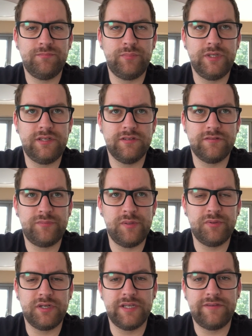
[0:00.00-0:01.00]
because
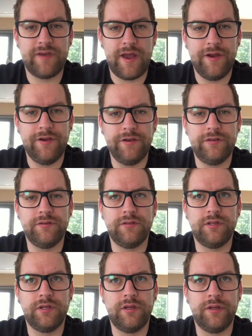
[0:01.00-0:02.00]
people get tired,
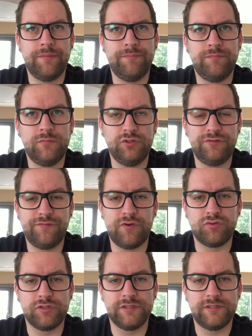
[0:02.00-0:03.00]
lose
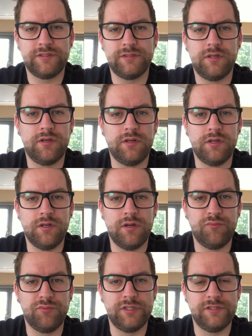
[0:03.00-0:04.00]
focus
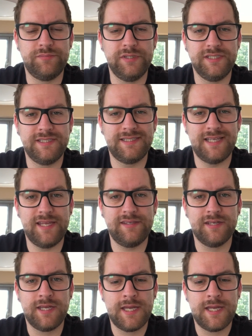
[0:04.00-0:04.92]
on what is being said.